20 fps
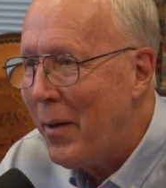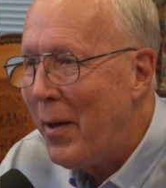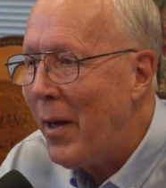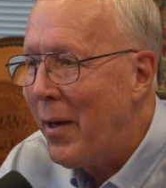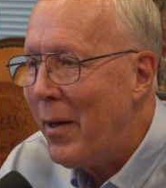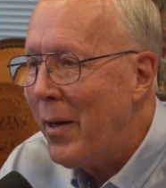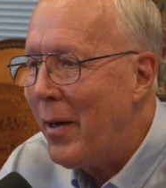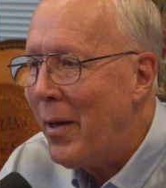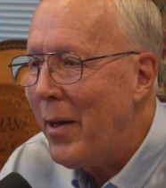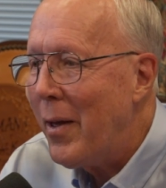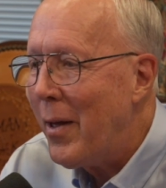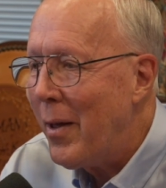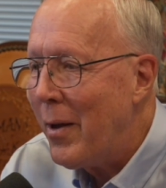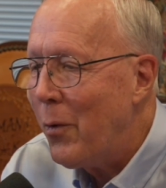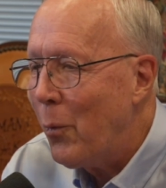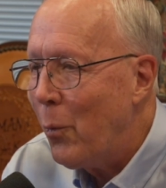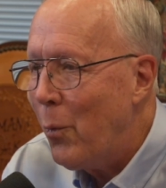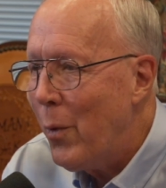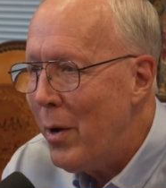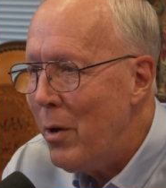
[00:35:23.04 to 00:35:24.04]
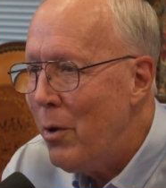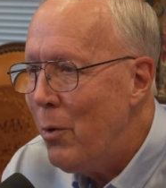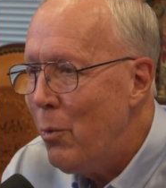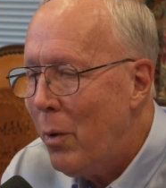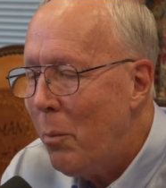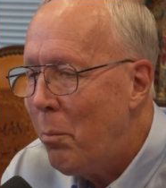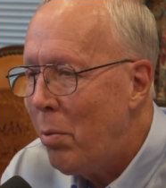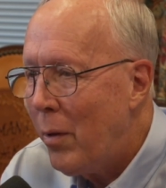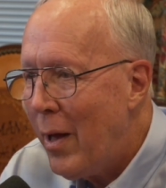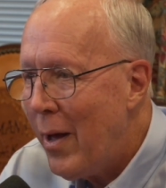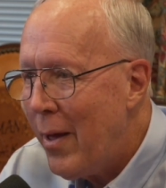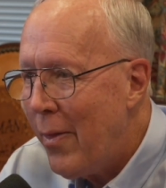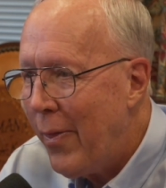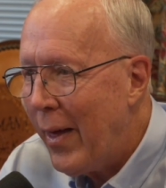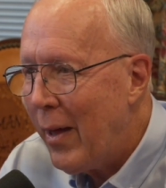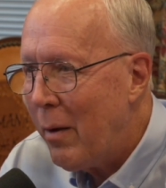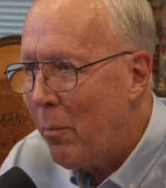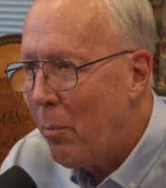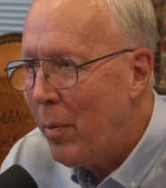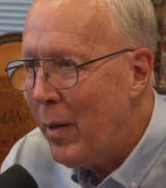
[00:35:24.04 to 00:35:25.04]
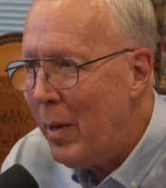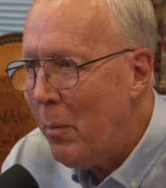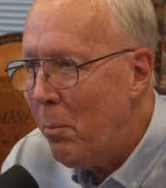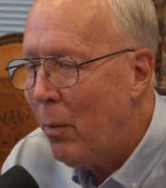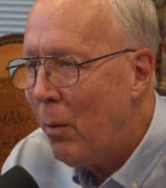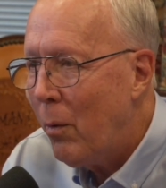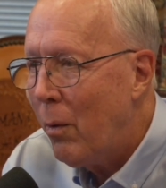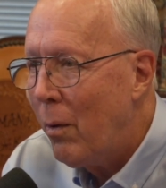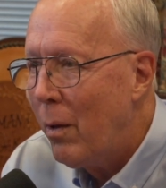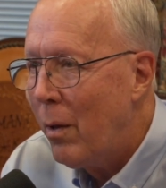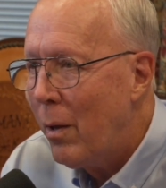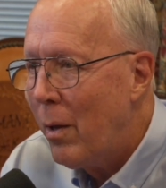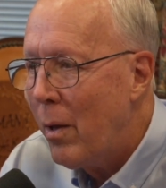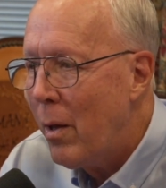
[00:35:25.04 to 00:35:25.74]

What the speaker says: And when you apply that, people